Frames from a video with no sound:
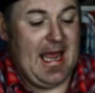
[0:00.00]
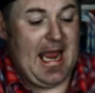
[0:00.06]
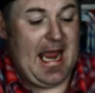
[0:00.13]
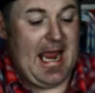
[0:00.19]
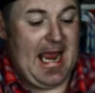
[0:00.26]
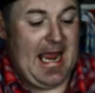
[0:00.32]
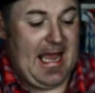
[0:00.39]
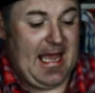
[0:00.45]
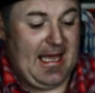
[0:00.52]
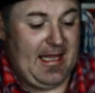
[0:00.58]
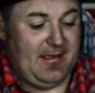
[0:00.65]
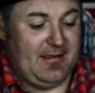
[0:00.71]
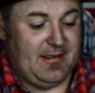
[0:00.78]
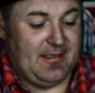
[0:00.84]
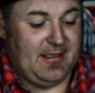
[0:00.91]

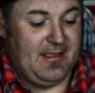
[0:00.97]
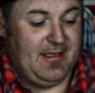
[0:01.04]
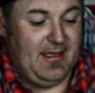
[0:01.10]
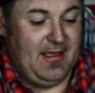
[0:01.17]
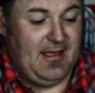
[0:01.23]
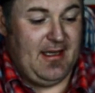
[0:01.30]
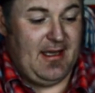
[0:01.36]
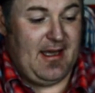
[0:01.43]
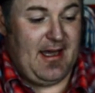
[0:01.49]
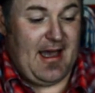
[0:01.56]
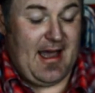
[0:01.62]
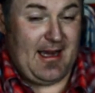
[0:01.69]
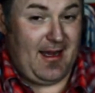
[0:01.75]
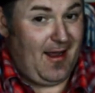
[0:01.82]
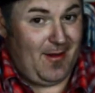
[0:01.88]
And
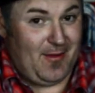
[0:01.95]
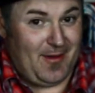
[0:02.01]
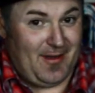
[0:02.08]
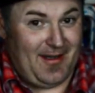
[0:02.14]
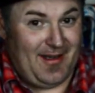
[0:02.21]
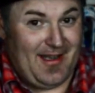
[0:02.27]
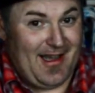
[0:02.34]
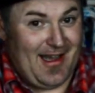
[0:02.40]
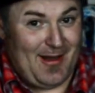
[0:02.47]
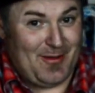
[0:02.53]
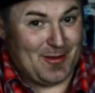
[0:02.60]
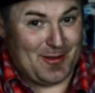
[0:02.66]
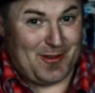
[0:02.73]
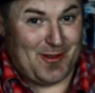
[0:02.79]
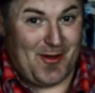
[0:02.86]
I got one. I
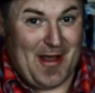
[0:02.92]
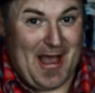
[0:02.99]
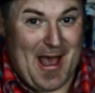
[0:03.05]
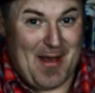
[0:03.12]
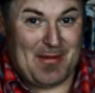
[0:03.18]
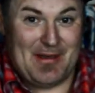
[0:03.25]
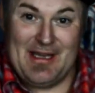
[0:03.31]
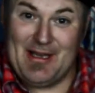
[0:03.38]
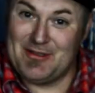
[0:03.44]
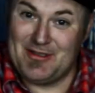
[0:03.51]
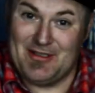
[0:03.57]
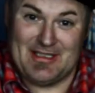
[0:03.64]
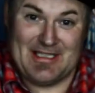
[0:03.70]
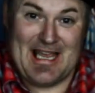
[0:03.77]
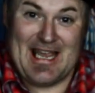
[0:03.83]
was so happy. I was
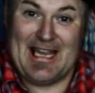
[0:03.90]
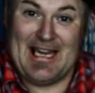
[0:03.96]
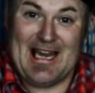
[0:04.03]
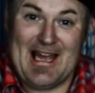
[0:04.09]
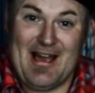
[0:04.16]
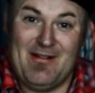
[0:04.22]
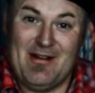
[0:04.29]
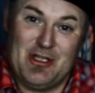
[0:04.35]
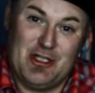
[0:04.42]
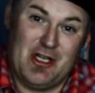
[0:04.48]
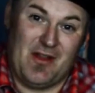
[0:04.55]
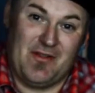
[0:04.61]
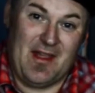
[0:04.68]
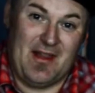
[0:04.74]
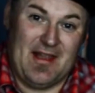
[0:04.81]
going to take it out. I
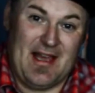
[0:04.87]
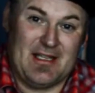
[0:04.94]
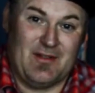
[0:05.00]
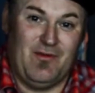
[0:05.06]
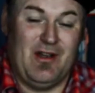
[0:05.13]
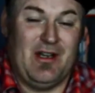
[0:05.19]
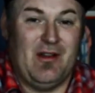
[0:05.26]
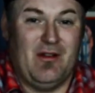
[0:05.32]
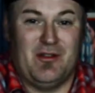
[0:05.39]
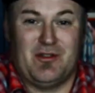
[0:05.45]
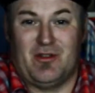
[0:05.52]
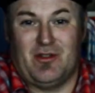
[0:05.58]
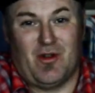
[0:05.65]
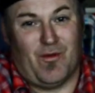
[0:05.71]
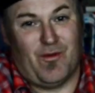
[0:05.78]
shot that last video. I was going to go